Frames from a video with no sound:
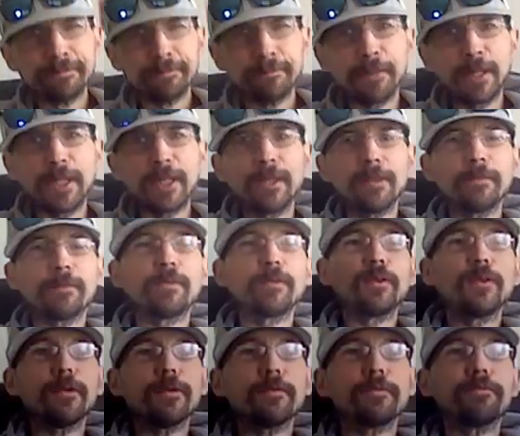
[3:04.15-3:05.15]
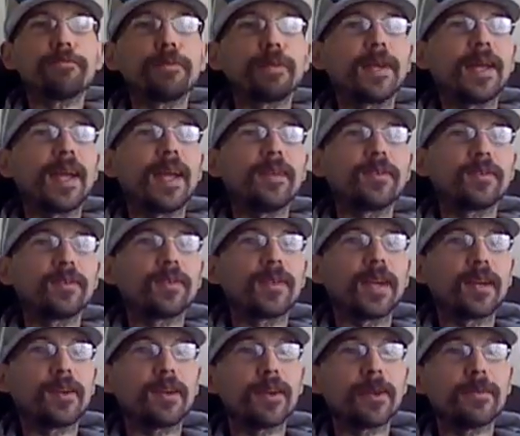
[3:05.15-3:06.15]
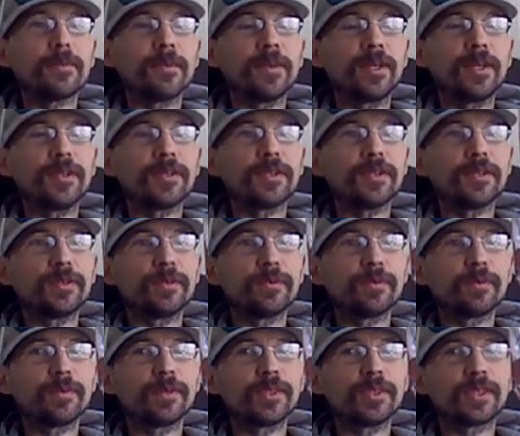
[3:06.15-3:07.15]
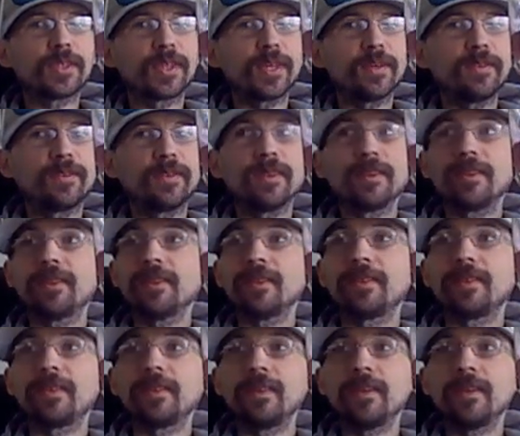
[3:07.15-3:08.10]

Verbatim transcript: medium syrup, but it has a light carbonation, which gives it this